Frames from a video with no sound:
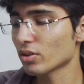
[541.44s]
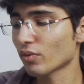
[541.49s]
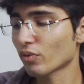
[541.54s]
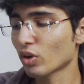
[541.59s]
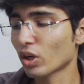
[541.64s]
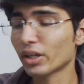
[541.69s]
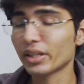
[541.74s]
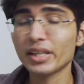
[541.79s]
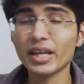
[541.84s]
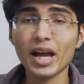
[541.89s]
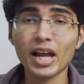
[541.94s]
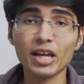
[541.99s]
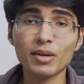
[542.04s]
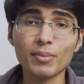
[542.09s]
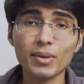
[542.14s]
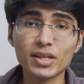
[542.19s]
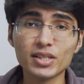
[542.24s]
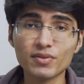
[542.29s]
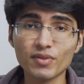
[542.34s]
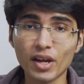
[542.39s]
you've got the
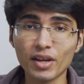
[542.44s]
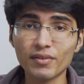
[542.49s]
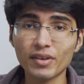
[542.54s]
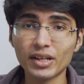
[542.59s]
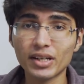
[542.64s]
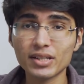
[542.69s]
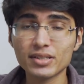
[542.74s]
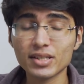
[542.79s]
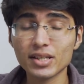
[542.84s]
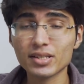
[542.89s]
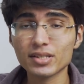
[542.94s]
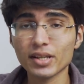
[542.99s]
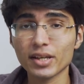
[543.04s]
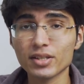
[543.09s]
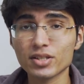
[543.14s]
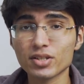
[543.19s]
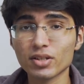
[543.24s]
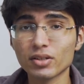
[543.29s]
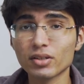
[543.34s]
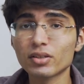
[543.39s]
IMX586
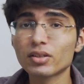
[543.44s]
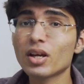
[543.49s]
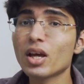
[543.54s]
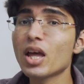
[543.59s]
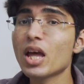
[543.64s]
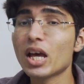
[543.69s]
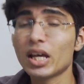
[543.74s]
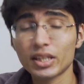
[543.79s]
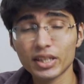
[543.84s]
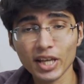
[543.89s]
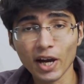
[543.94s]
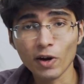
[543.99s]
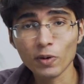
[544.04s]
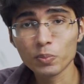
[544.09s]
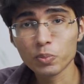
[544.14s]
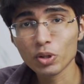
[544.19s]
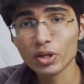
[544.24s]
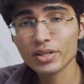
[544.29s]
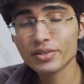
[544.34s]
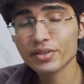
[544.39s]
sensor, the
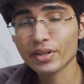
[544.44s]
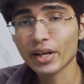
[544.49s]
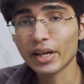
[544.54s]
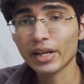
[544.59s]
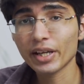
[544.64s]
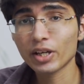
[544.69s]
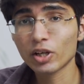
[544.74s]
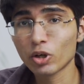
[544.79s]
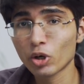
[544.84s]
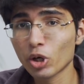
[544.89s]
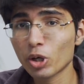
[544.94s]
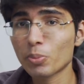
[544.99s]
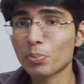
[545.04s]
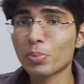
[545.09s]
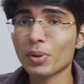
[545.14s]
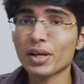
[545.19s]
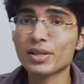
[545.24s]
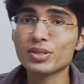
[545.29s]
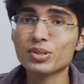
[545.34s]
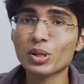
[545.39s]
output is really
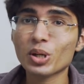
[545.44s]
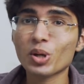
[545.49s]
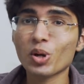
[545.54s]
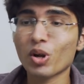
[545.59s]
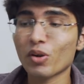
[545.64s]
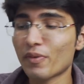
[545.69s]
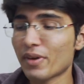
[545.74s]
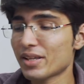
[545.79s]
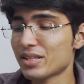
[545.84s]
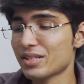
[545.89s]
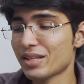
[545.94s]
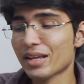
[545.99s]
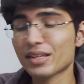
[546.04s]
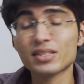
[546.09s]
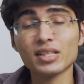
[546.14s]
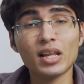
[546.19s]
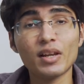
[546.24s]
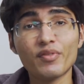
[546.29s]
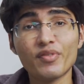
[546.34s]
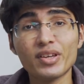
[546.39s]
good, plus you can always take
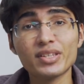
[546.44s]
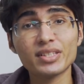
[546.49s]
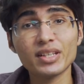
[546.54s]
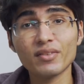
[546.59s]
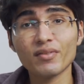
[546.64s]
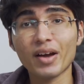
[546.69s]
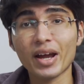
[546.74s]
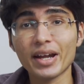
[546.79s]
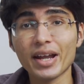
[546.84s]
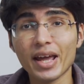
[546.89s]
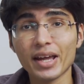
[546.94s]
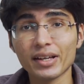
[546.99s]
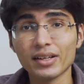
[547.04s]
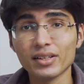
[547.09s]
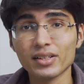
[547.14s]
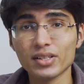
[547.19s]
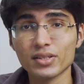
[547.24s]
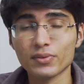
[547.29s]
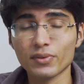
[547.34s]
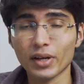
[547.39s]
selfies in wide
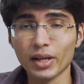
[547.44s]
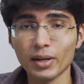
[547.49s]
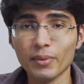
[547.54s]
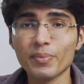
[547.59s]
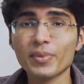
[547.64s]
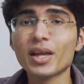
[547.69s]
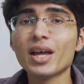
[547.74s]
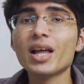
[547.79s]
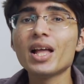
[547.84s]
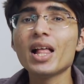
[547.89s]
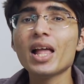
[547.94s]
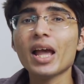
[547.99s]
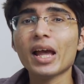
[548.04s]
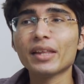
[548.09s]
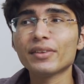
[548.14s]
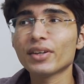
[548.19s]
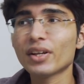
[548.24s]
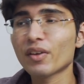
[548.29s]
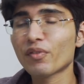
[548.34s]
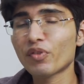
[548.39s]
angle as well.
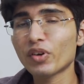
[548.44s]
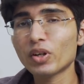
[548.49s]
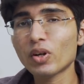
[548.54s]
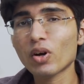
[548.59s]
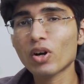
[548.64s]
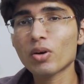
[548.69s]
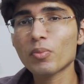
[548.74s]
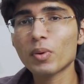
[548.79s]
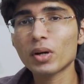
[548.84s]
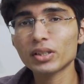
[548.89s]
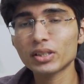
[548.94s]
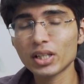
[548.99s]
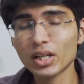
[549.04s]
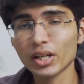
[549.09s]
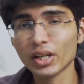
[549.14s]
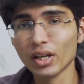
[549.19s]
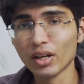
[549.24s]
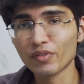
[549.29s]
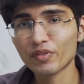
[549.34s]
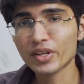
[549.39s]
And then if you talk about
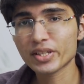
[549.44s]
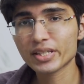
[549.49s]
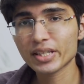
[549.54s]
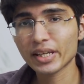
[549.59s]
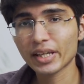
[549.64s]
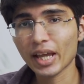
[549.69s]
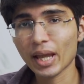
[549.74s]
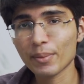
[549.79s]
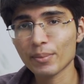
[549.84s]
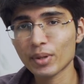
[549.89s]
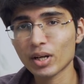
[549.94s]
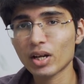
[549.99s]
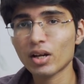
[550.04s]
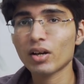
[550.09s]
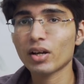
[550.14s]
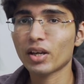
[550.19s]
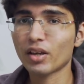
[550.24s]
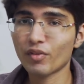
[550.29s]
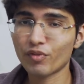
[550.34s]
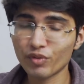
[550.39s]
the rear facing
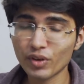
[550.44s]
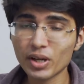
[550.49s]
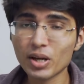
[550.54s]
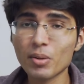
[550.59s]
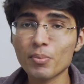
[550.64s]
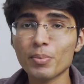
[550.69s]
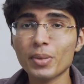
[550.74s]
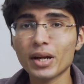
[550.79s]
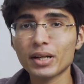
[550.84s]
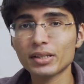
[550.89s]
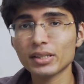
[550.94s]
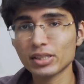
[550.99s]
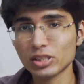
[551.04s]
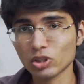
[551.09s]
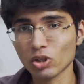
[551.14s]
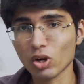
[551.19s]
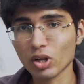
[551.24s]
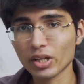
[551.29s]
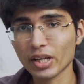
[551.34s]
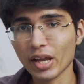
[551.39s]
camera, if we compare the
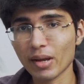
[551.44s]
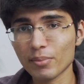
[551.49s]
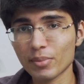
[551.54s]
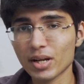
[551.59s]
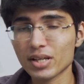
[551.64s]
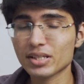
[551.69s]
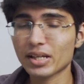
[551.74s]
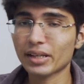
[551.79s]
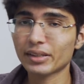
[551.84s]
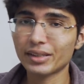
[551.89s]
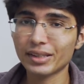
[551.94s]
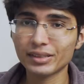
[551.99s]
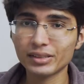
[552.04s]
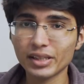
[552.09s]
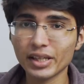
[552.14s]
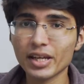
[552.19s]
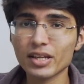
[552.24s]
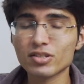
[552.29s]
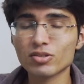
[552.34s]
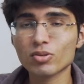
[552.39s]
stock cameras, I
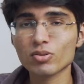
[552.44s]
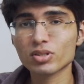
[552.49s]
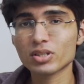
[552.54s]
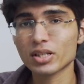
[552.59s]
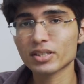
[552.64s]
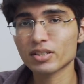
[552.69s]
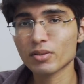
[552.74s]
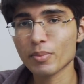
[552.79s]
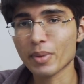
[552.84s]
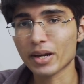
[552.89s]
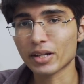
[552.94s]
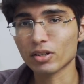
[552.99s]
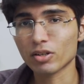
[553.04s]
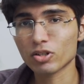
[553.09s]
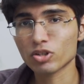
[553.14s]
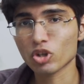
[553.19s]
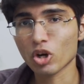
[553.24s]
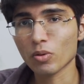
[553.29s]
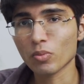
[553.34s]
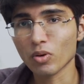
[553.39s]
think the Asus does a
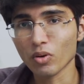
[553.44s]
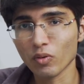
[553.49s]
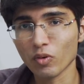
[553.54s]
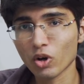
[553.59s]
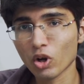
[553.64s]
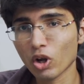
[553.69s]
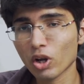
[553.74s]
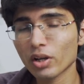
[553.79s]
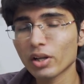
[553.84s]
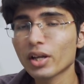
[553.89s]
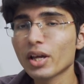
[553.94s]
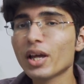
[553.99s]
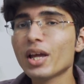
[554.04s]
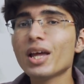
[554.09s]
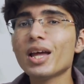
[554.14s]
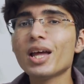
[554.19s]
better job overall.